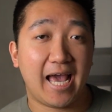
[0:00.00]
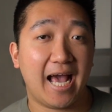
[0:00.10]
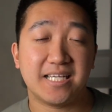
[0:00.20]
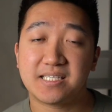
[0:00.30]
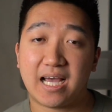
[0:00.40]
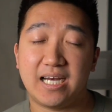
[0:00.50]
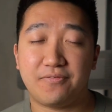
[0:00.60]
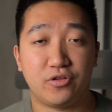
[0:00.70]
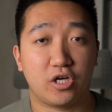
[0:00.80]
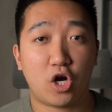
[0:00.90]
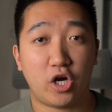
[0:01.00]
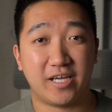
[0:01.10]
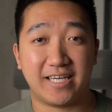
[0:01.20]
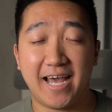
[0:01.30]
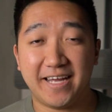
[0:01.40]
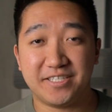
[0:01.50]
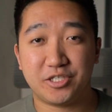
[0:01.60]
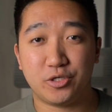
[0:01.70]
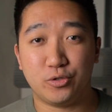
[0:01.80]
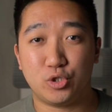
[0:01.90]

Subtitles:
and sign up for the card again to